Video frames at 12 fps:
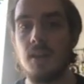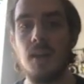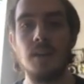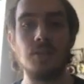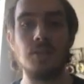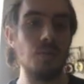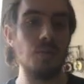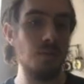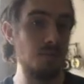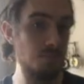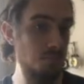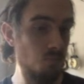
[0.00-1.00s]
So
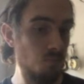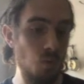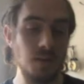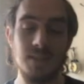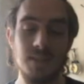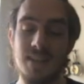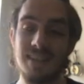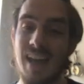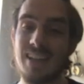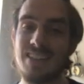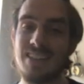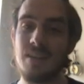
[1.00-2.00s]
works in the
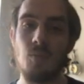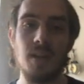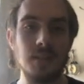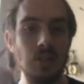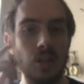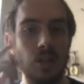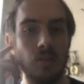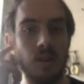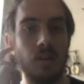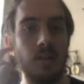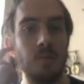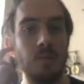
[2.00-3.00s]
exact same way as the
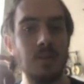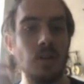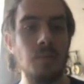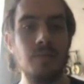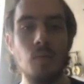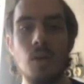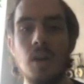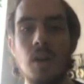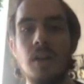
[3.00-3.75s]
generator that we saw before.